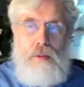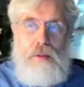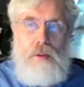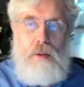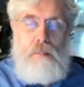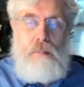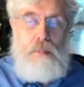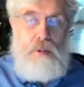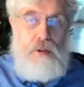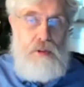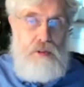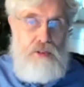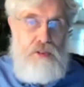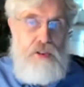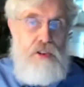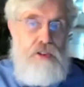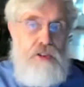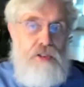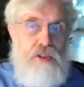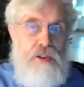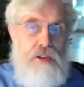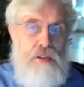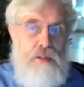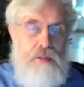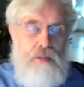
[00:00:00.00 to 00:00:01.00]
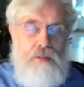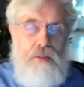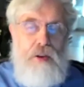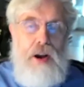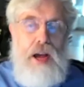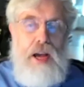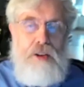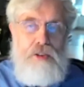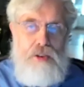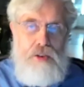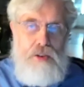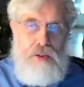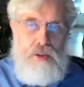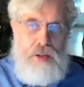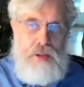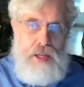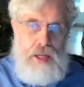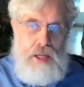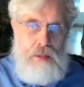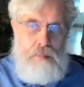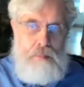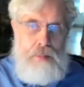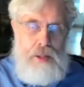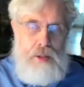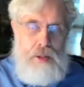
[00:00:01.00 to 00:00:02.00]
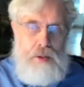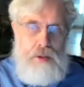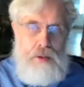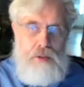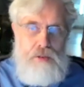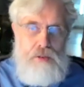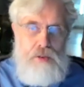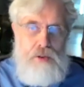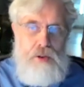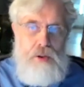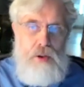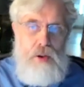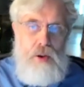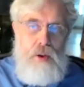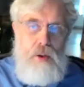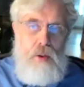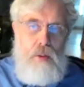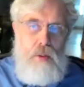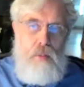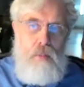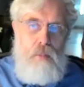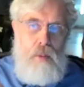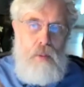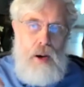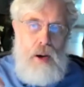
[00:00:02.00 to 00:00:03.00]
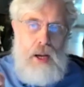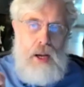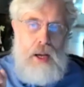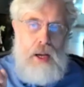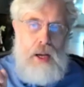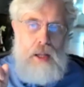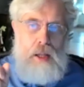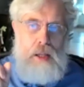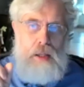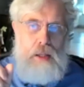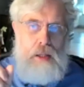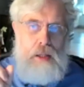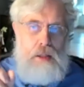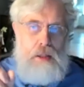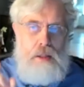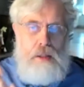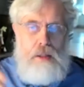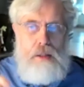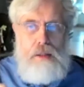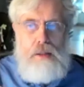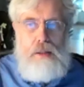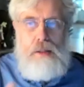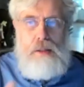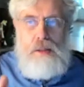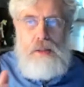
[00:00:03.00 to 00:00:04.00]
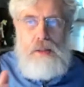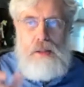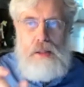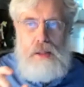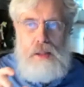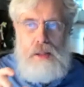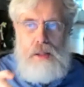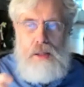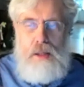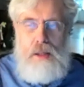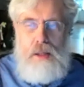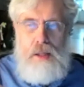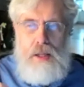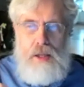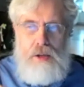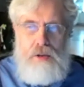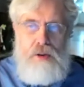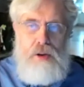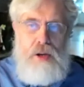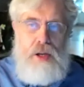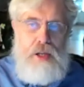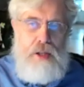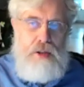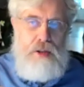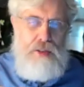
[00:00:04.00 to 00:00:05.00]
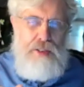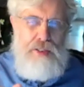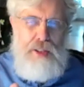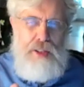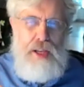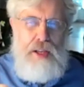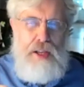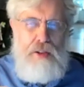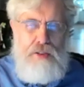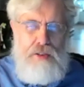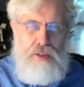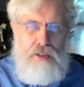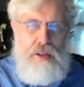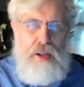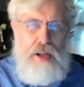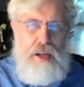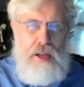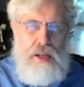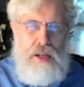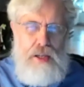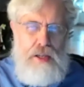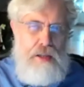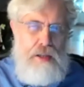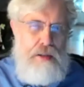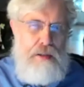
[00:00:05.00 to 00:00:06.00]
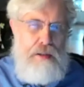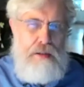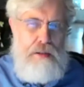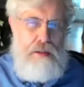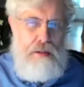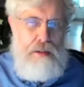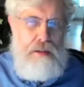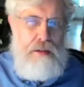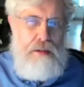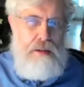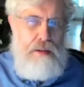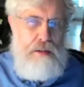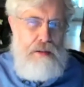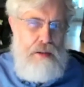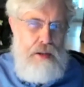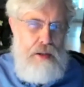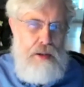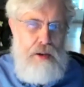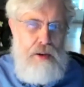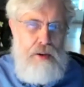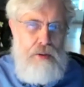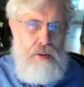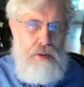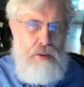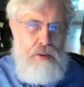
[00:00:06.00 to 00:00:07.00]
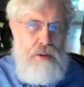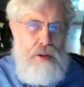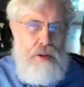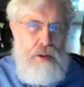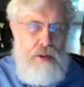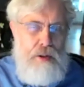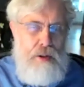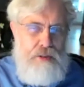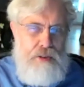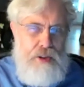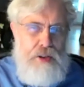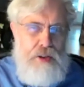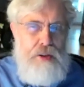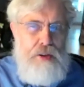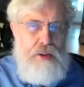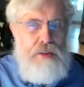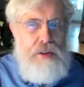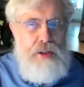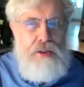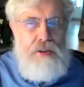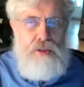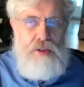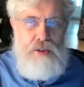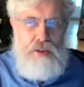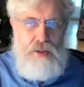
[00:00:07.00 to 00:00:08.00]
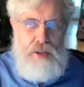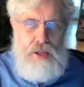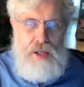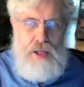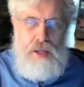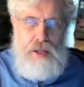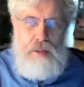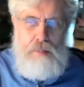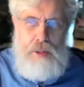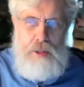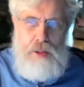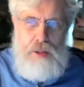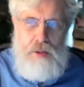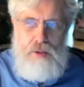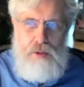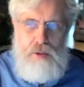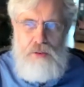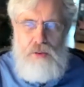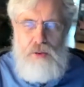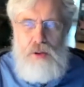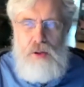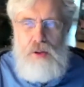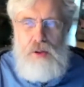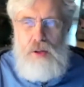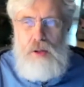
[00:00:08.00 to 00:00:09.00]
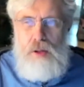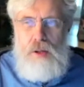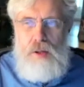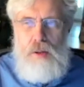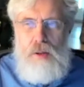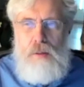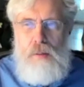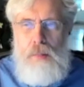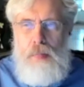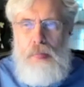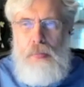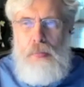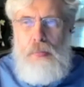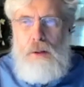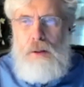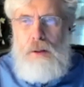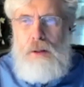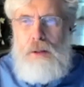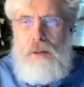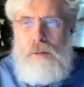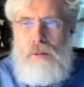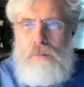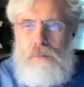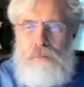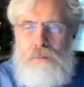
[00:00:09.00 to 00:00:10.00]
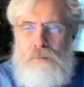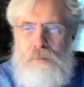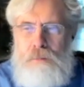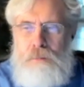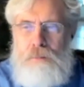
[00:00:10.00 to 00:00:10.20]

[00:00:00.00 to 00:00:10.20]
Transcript: a precision of fractional nanometers while electronics is kind of stuck at, you know, single digit nanometers. Um,